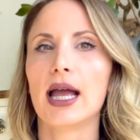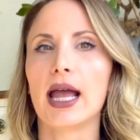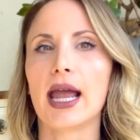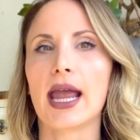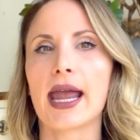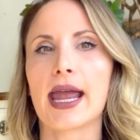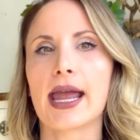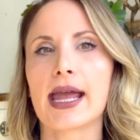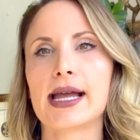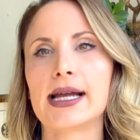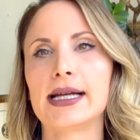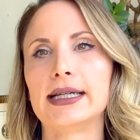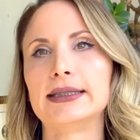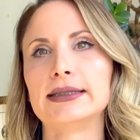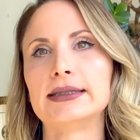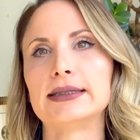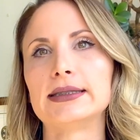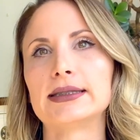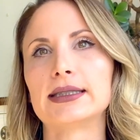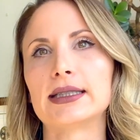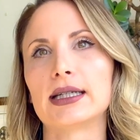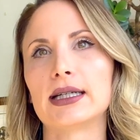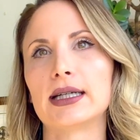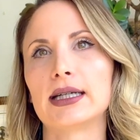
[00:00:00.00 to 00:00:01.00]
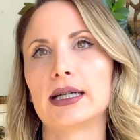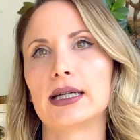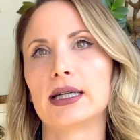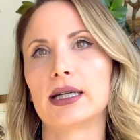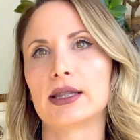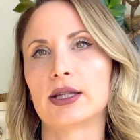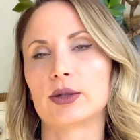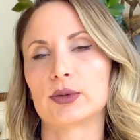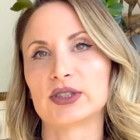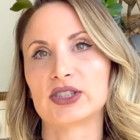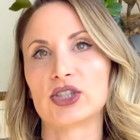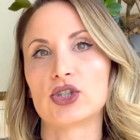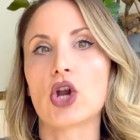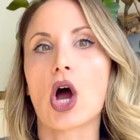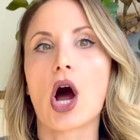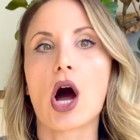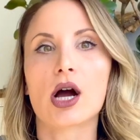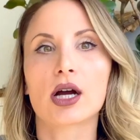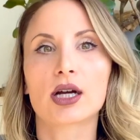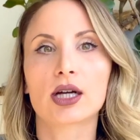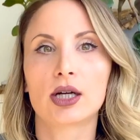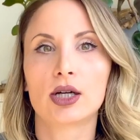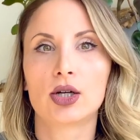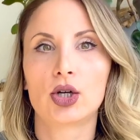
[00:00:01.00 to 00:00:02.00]
and there was a
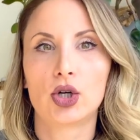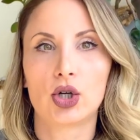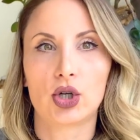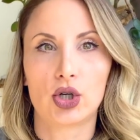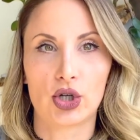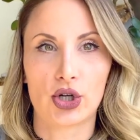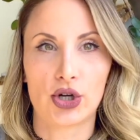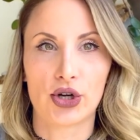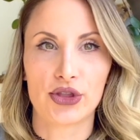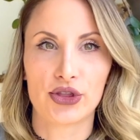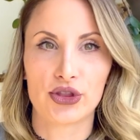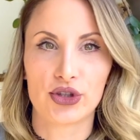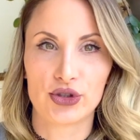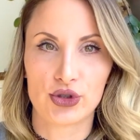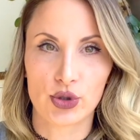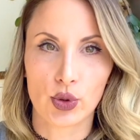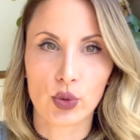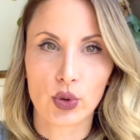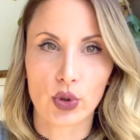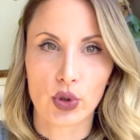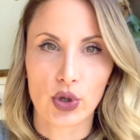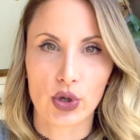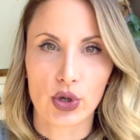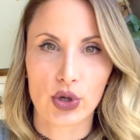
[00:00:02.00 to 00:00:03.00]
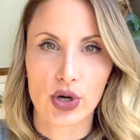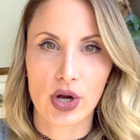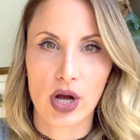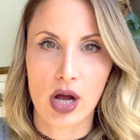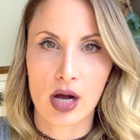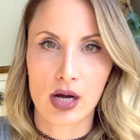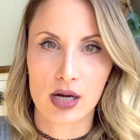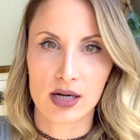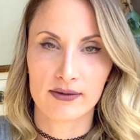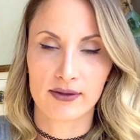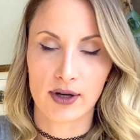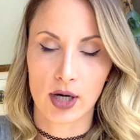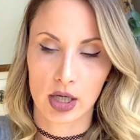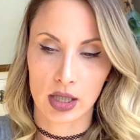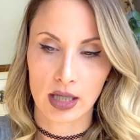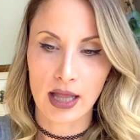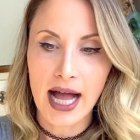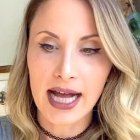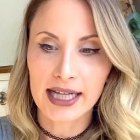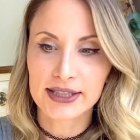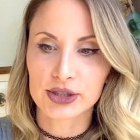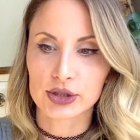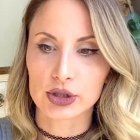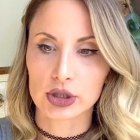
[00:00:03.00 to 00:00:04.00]
knock on the door of our
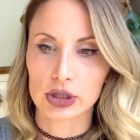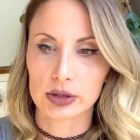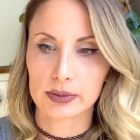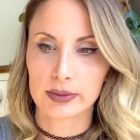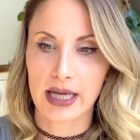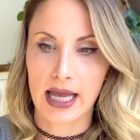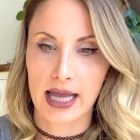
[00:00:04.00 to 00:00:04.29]
classroom,